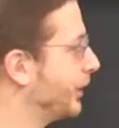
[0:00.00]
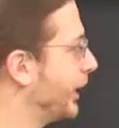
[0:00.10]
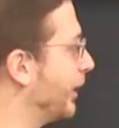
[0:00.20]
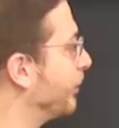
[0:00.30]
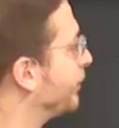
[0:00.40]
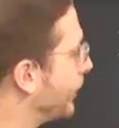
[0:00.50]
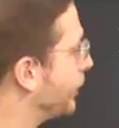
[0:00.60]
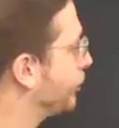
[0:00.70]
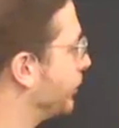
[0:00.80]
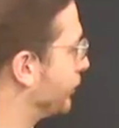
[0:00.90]
uh, with
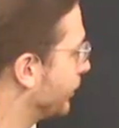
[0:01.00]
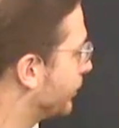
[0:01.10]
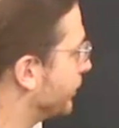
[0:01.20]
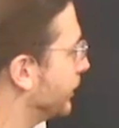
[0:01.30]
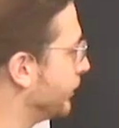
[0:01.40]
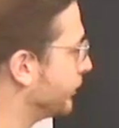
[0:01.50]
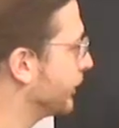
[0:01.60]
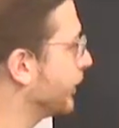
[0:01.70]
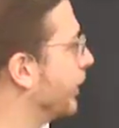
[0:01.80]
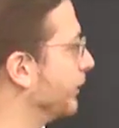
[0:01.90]
various tricks, including
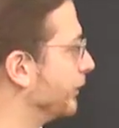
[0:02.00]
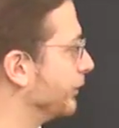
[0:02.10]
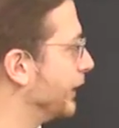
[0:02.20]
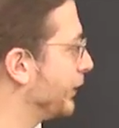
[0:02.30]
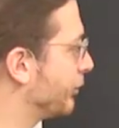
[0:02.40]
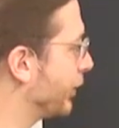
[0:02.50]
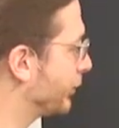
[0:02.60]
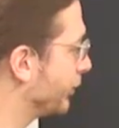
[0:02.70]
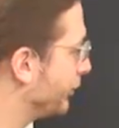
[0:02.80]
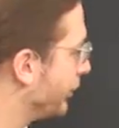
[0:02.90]
using all of these data
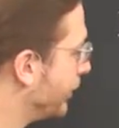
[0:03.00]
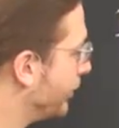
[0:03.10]
structures.